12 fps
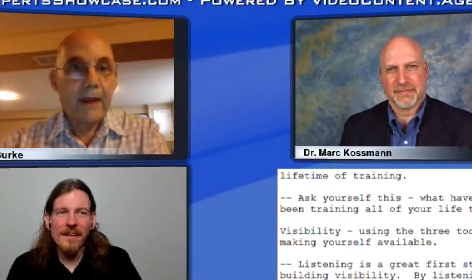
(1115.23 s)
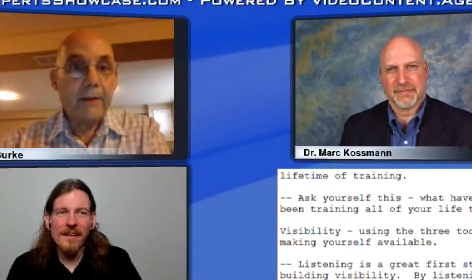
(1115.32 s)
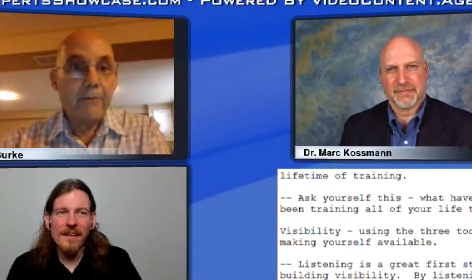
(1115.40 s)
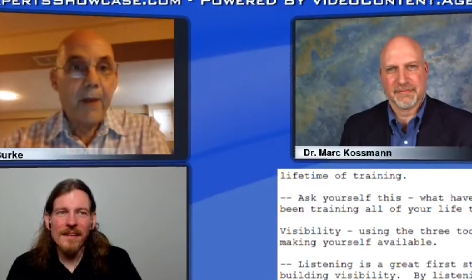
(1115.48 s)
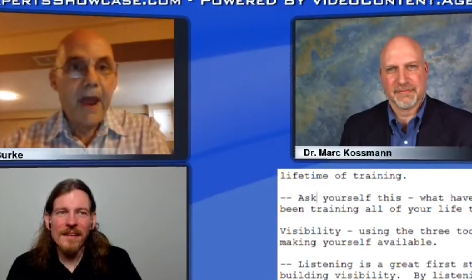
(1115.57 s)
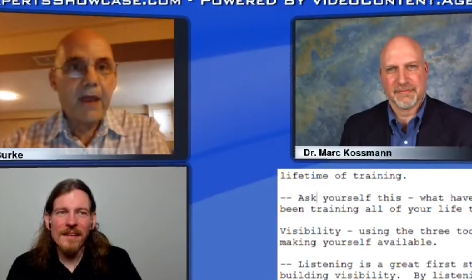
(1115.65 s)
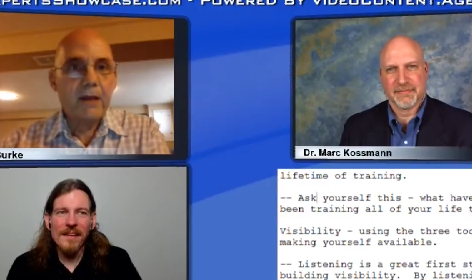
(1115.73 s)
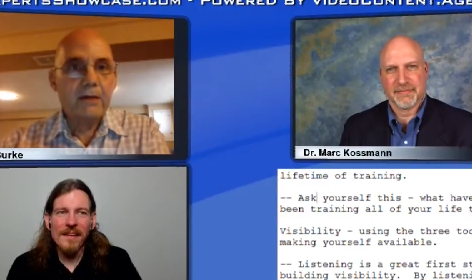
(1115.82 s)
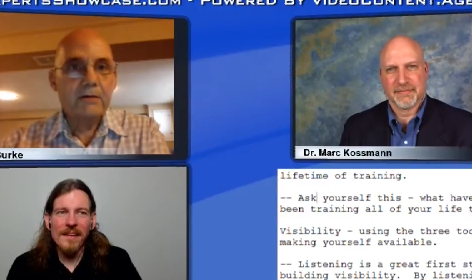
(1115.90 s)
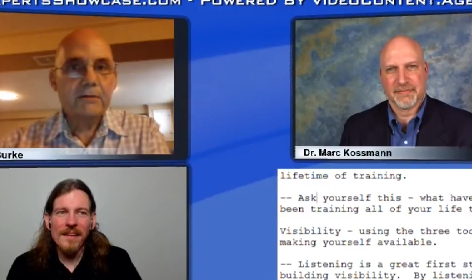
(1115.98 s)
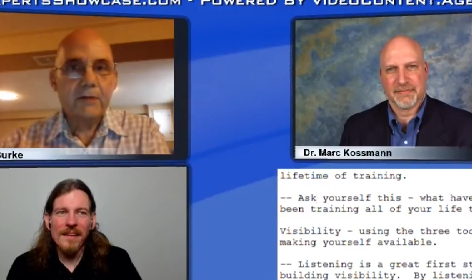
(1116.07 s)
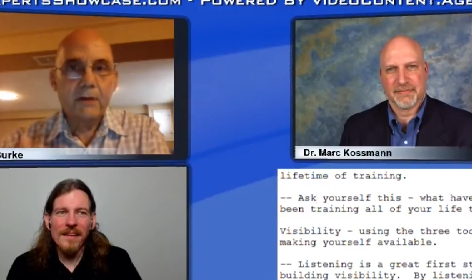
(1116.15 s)
Speaker 1: that he
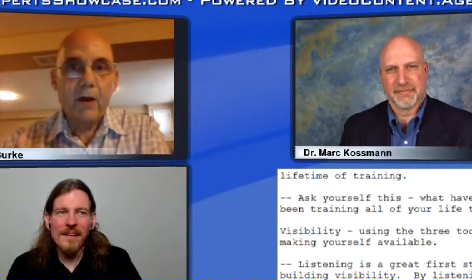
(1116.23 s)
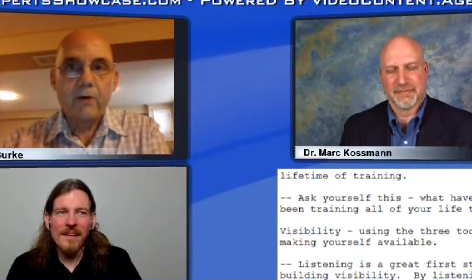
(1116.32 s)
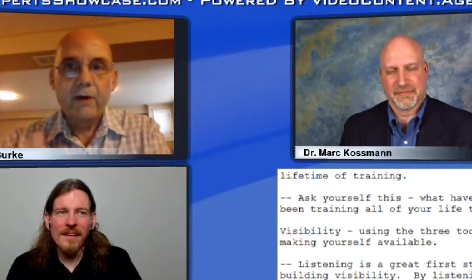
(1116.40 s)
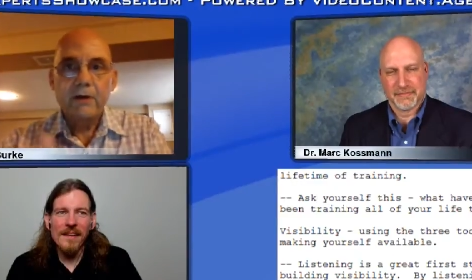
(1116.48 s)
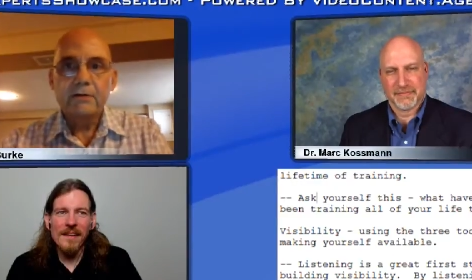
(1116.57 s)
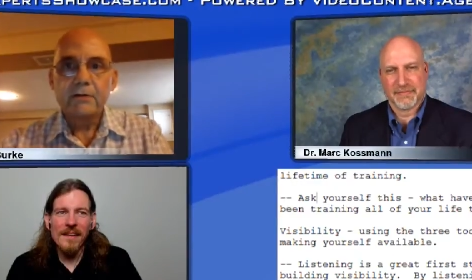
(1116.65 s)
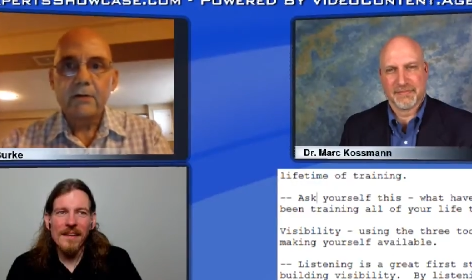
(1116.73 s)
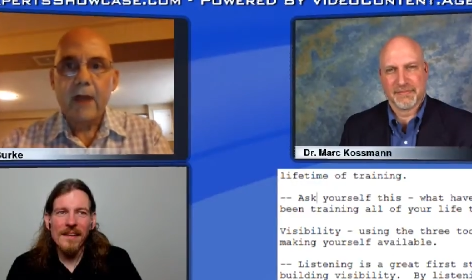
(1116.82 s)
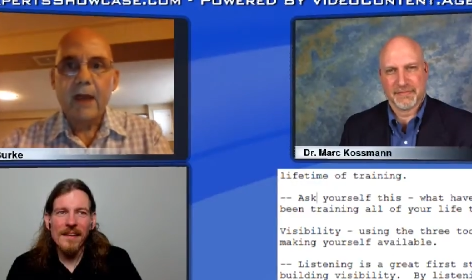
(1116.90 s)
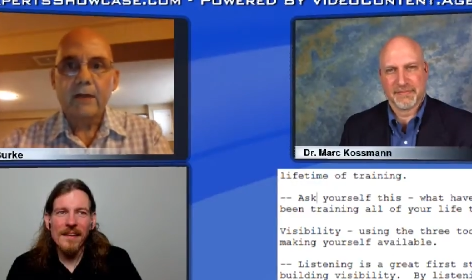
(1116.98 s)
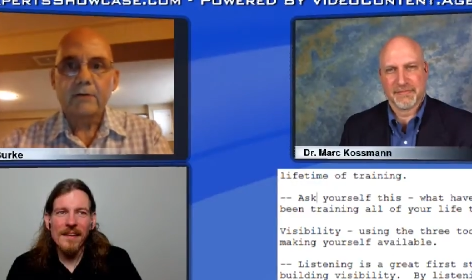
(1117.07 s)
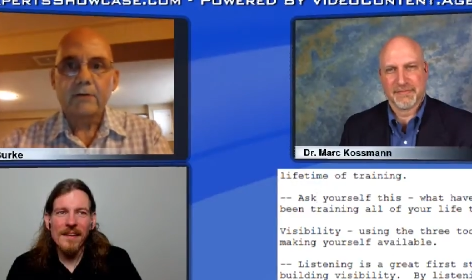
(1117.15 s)
pays to know these
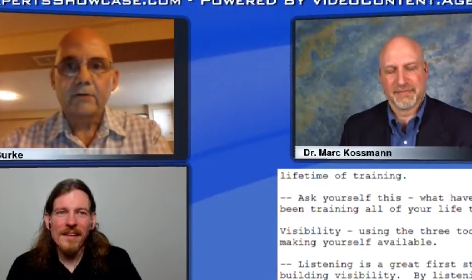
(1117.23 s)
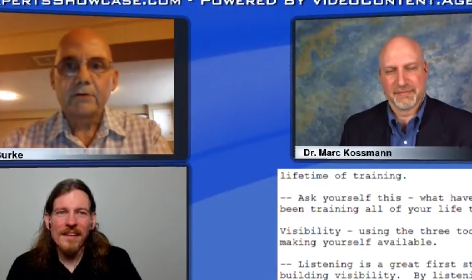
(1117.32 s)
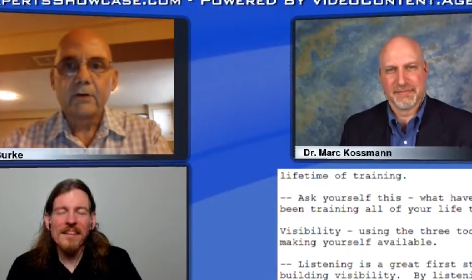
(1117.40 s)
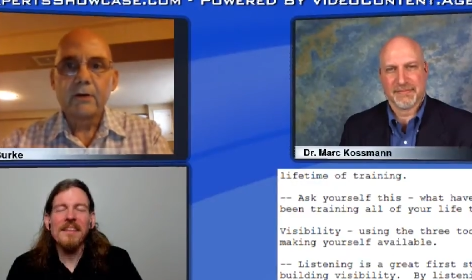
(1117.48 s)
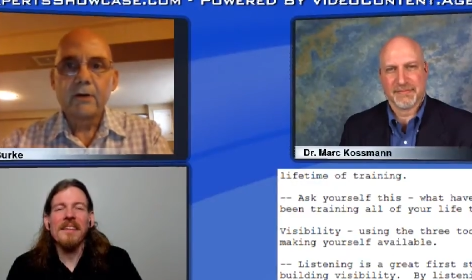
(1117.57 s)
answers.